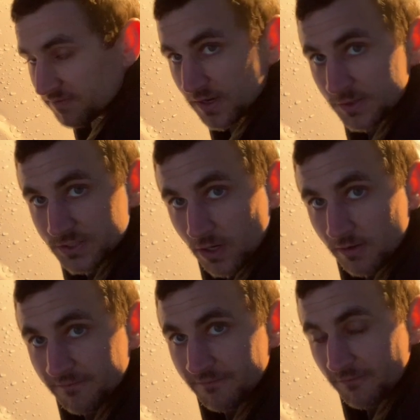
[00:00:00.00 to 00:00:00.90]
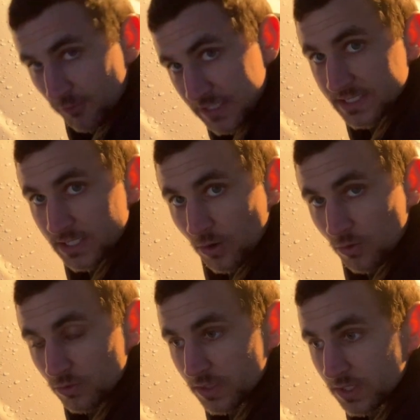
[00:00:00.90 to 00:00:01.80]
fingers are freezing
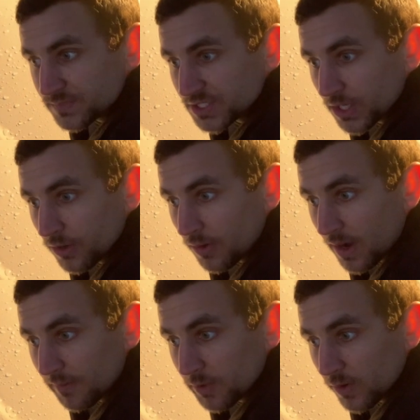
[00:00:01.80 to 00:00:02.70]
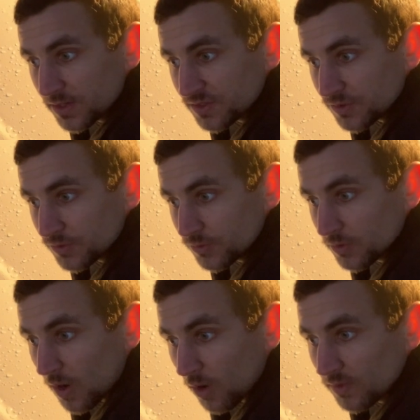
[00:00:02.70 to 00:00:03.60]
cold, so I'm going to
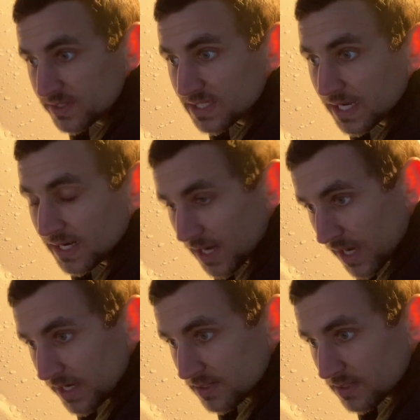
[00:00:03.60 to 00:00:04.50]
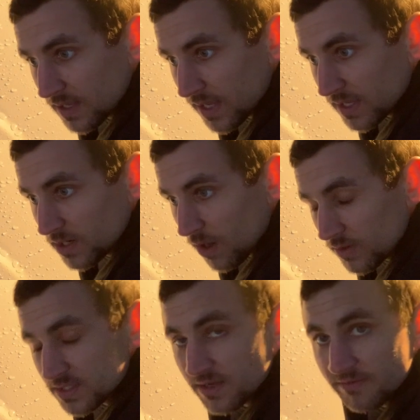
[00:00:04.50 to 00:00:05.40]
call this a night and call
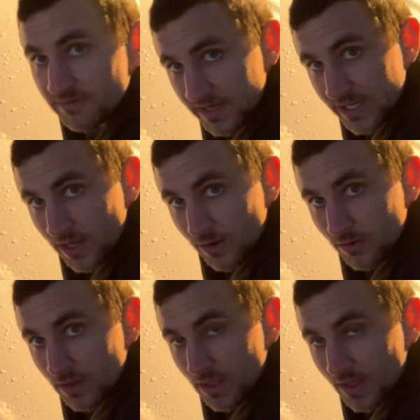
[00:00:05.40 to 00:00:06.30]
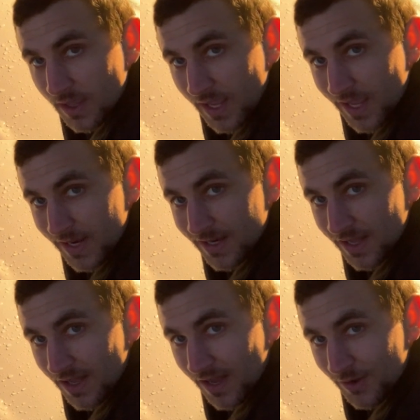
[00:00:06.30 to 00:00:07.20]
this a video, and
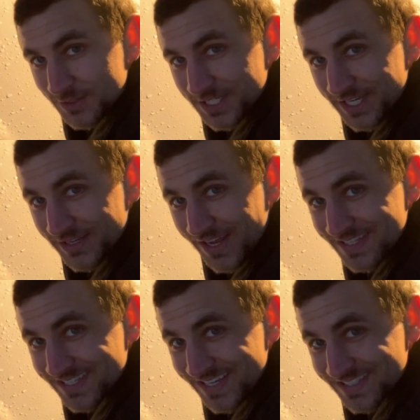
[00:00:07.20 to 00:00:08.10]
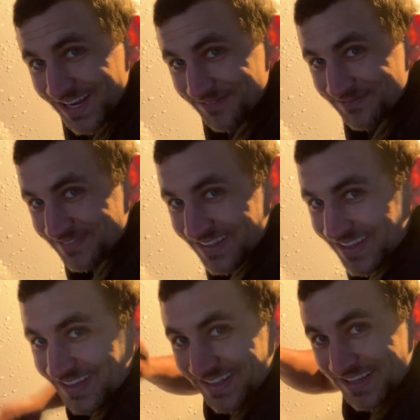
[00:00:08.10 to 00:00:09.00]
I'll see you guys next time.
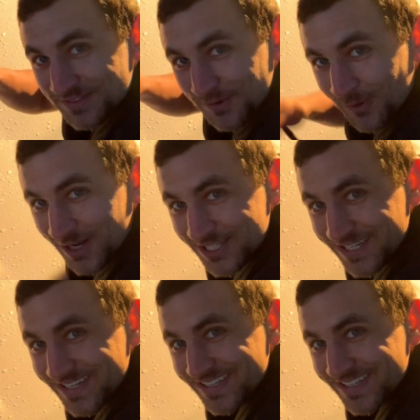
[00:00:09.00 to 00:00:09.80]
Thanks for watching.